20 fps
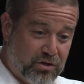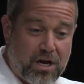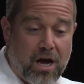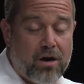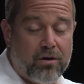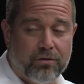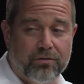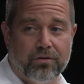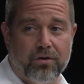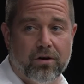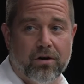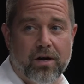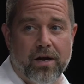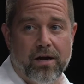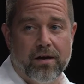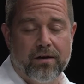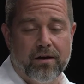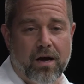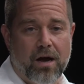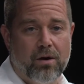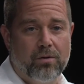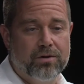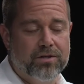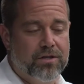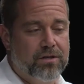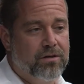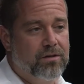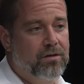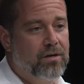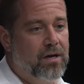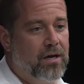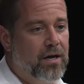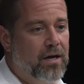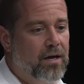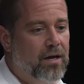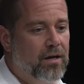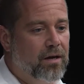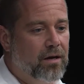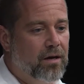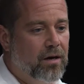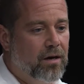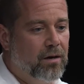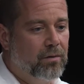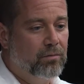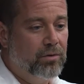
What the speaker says: photographer, and I was in a